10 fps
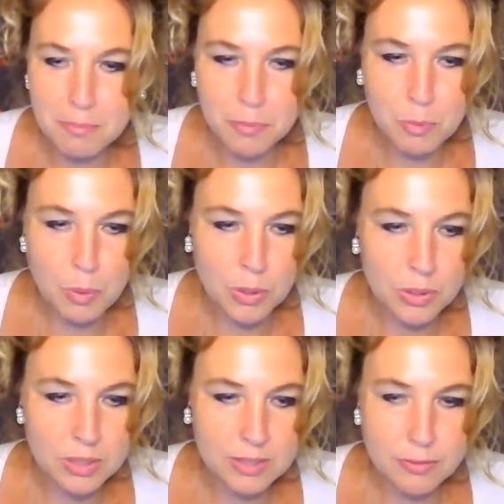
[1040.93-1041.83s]

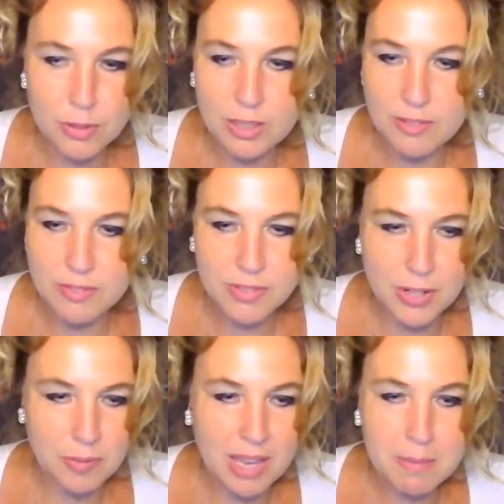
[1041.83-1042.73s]
world full of
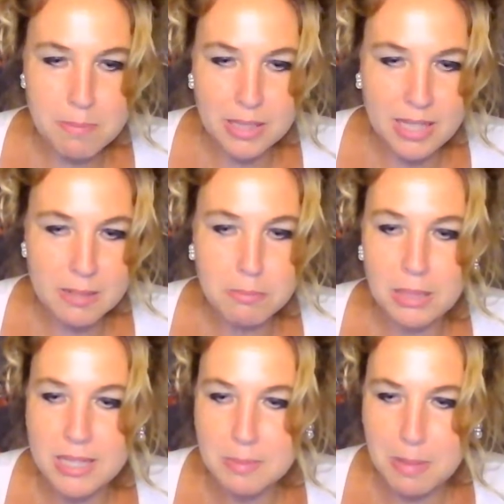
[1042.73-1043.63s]
8 billion
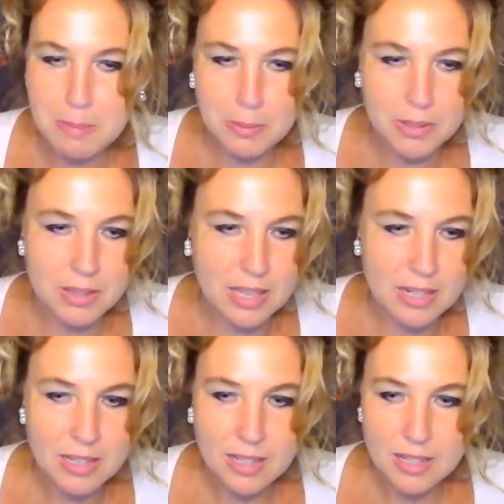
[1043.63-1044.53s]
plus people that
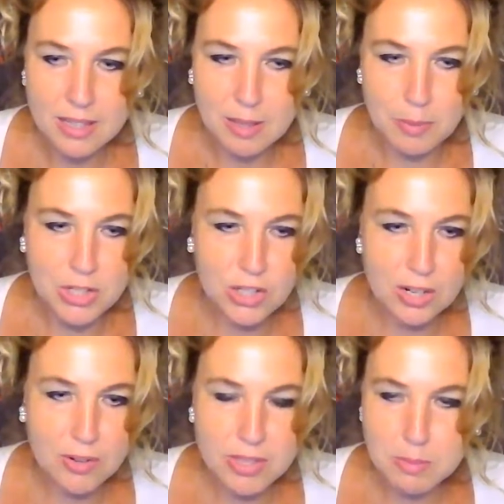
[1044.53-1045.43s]
we
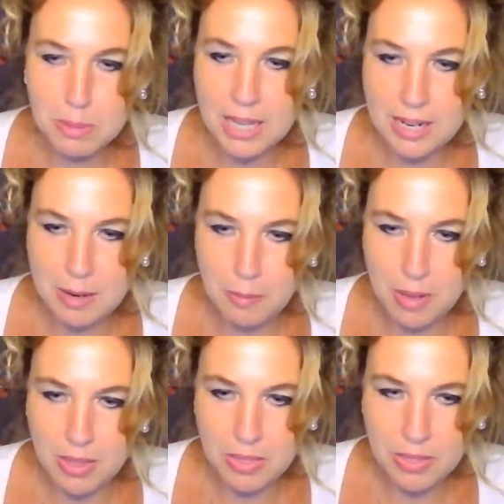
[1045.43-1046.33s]
share this planet
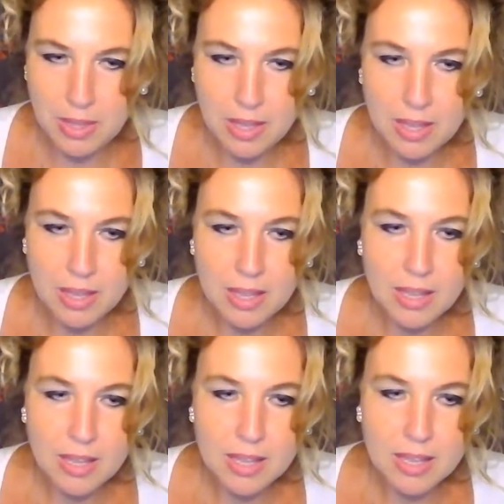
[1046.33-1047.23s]
with,
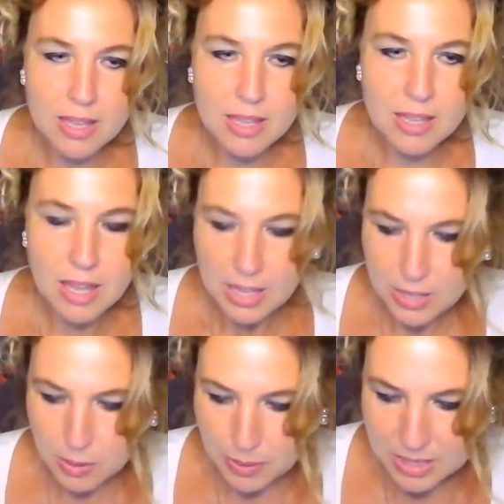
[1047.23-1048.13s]

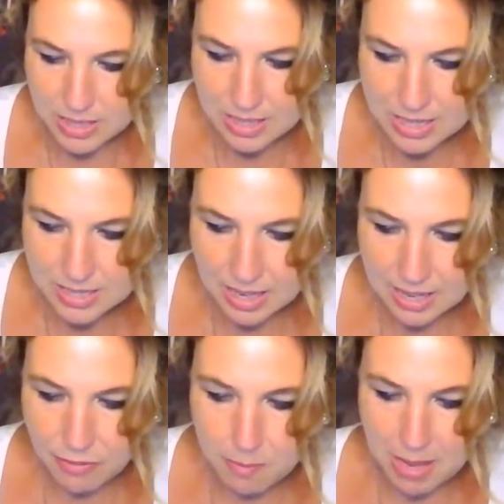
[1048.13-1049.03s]
it is kind
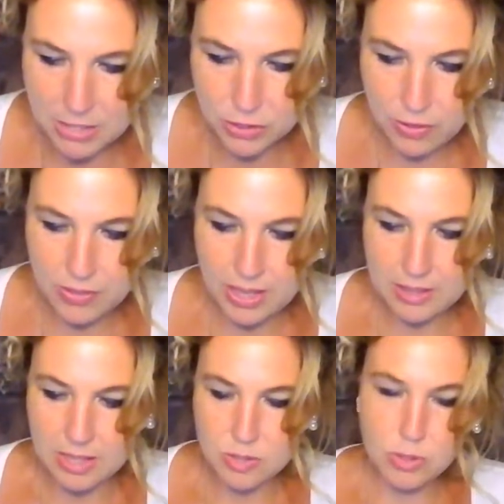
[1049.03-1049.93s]
of a magical thing
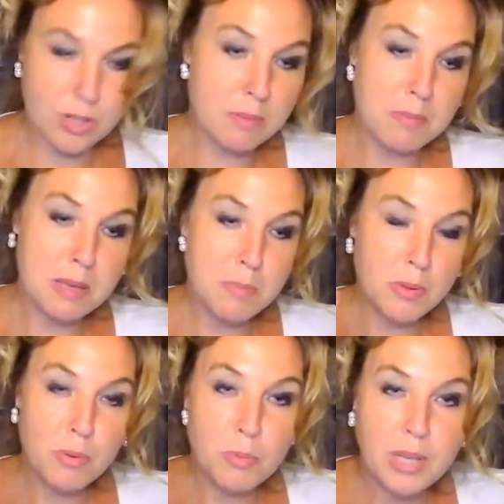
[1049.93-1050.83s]
that certain
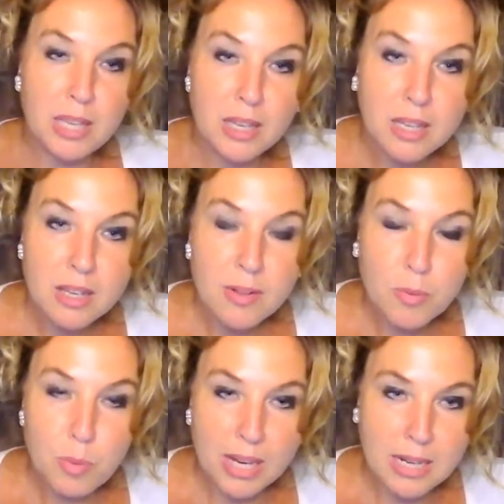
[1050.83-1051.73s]
people we
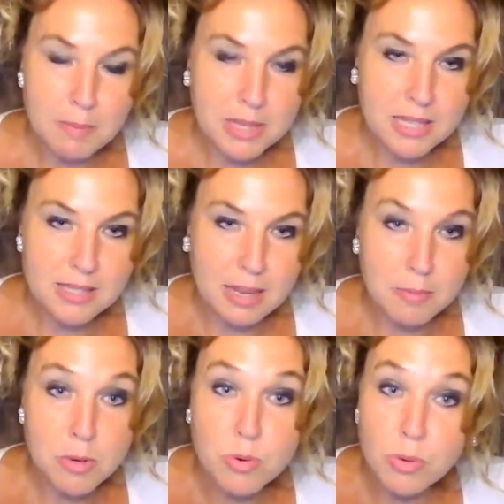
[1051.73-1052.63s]
wind up in the
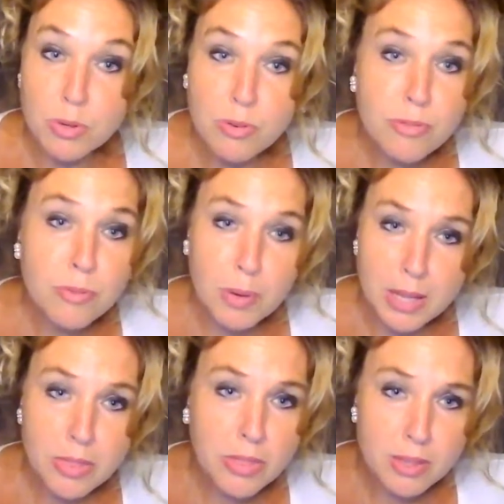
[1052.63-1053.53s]
same groove
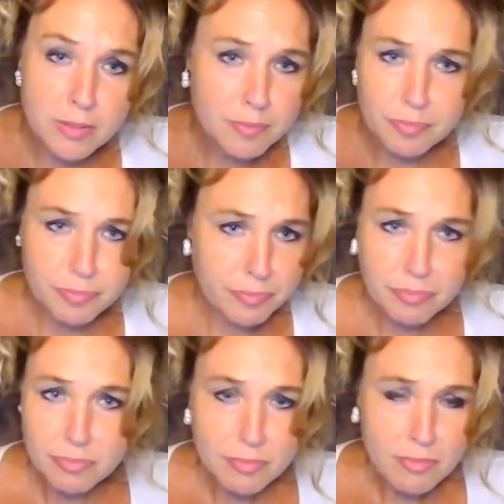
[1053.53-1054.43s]
with,
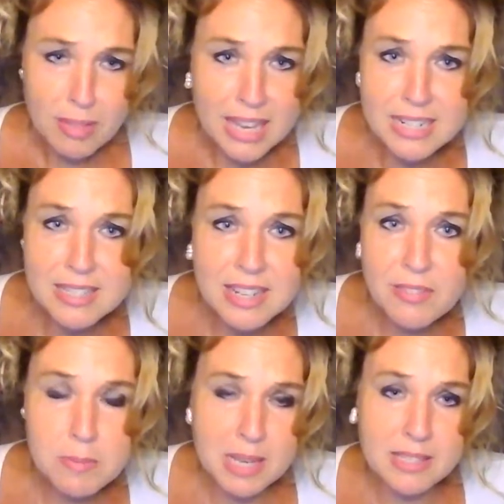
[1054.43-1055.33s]
and it doesn't
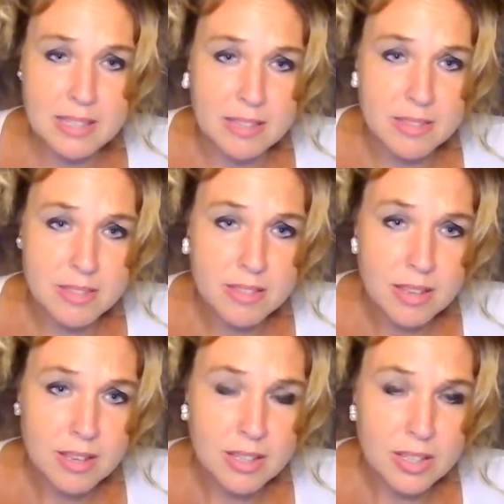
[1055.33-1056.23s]
even make sense.
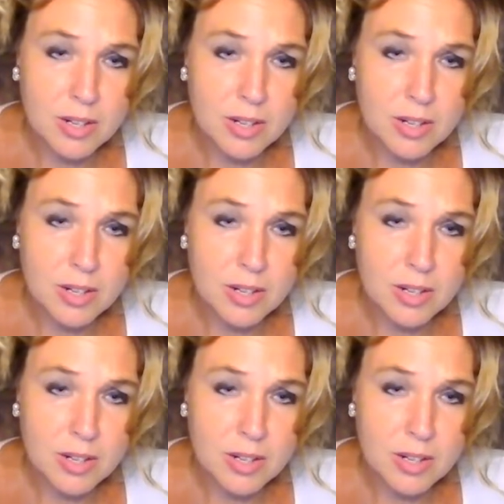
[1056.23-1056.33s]
You